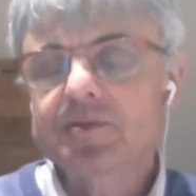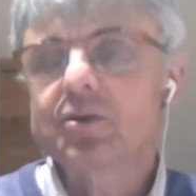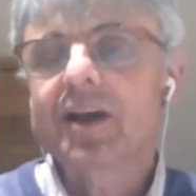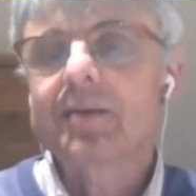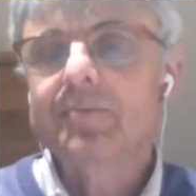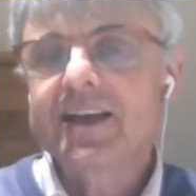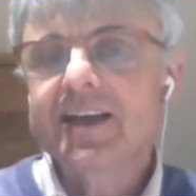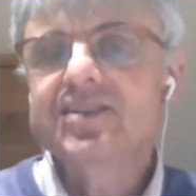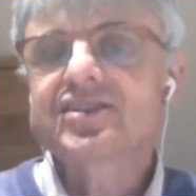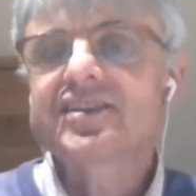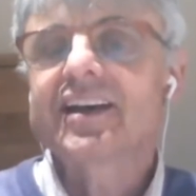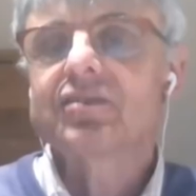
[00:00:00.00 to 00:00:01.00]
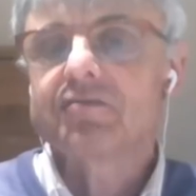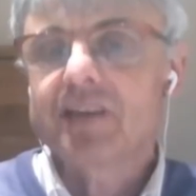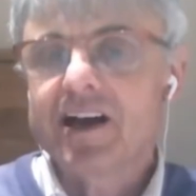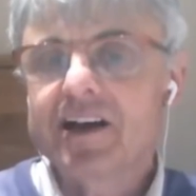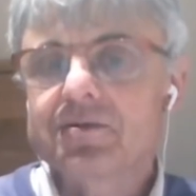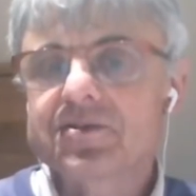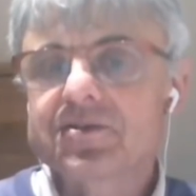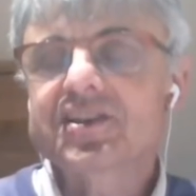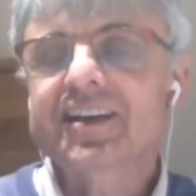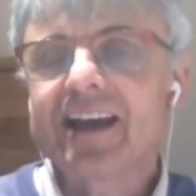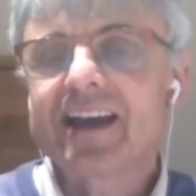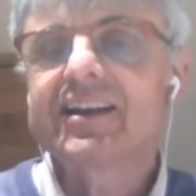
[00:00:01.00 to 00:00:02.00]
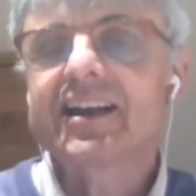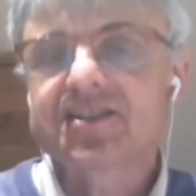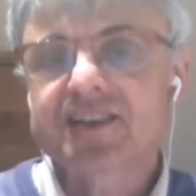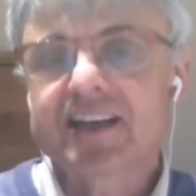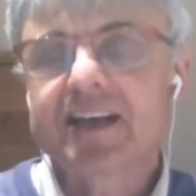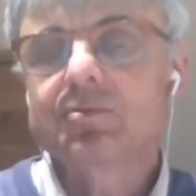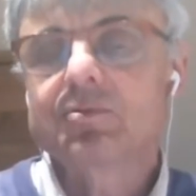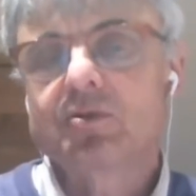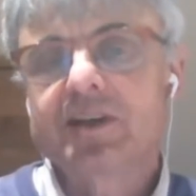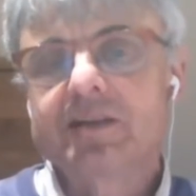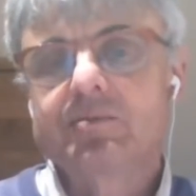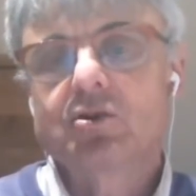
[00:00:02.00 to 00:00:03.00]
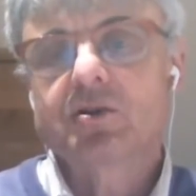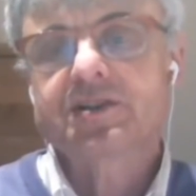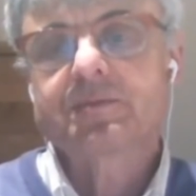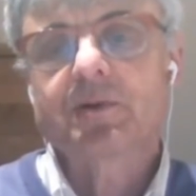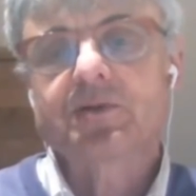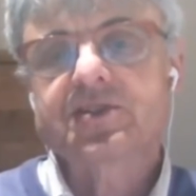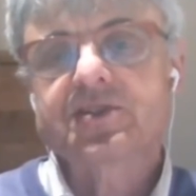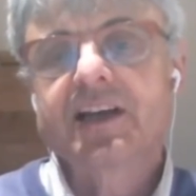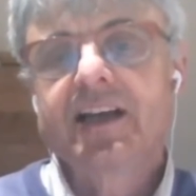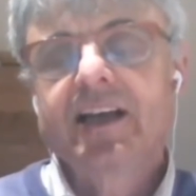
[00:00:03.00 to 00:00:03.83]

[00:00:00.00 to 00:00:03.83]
So that means that the virus can escape to the immune response.